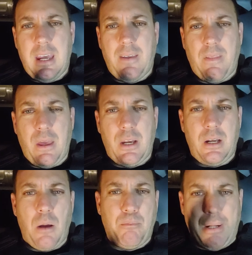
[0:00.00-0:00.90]
and
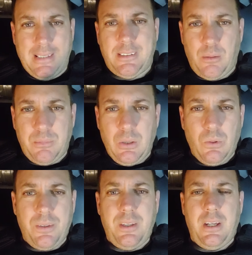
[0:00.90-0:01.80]
then buy something
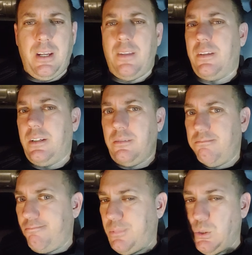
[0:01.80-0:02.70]
with it and
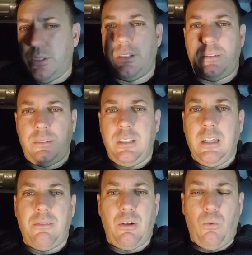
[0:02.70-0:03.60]
then use it to
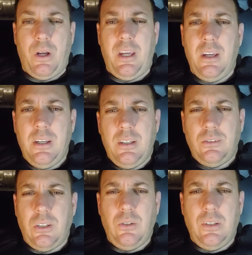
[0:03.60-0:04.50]
give it away
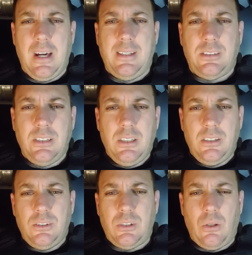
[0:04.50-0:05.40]
to you guys
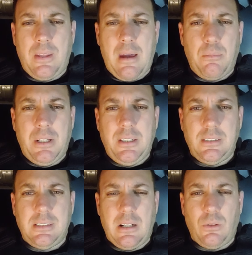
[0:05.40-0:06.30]
so that money
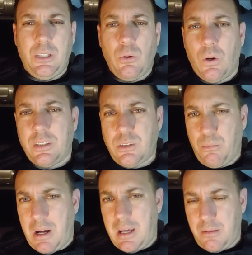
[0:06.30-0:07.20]
is not really going into
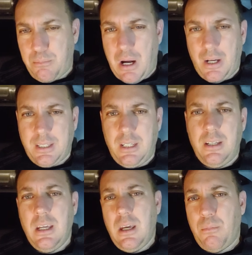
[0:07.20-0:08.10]
my pocket
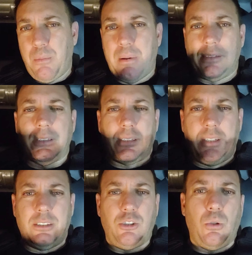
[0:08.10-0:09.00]
but
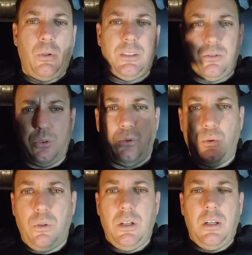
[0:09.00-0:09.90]
basically it's going
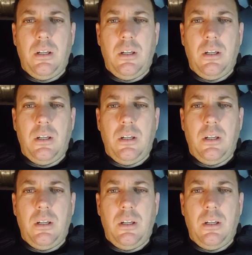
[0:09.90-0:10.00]
to